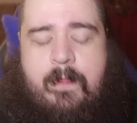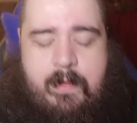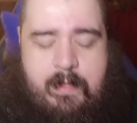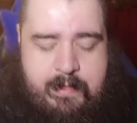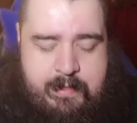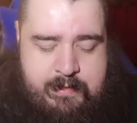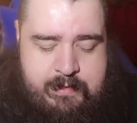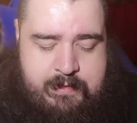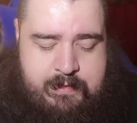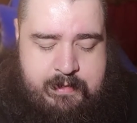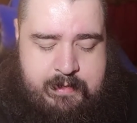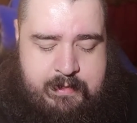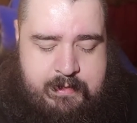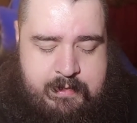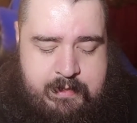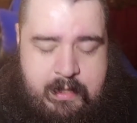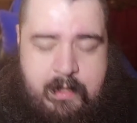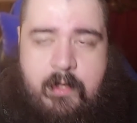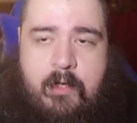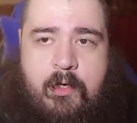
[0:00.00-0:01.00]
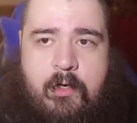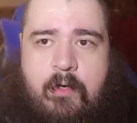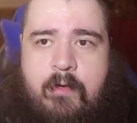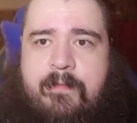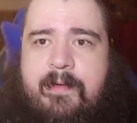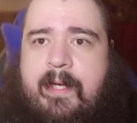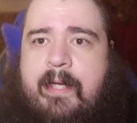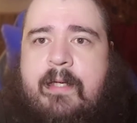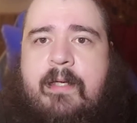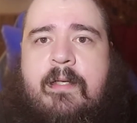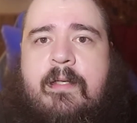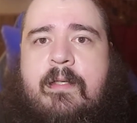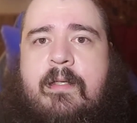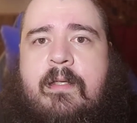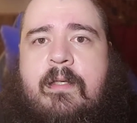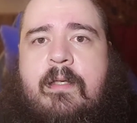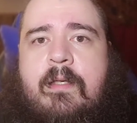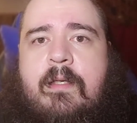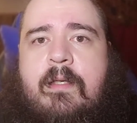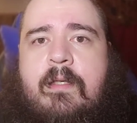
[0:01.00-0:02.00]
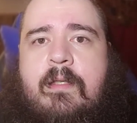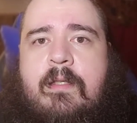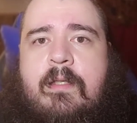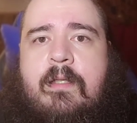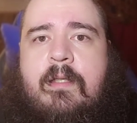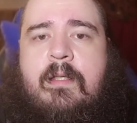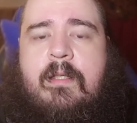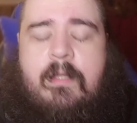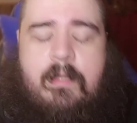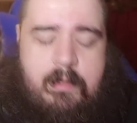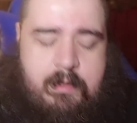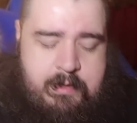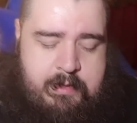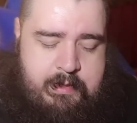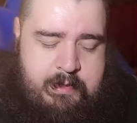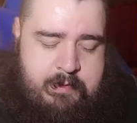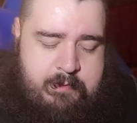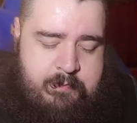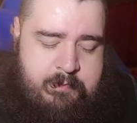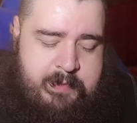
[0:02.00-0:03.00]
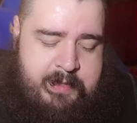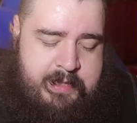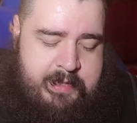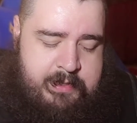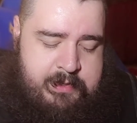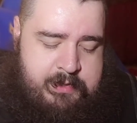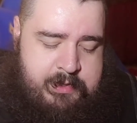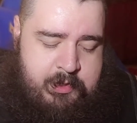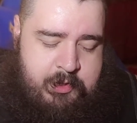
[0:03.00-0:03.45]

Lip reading: it's unnerving, because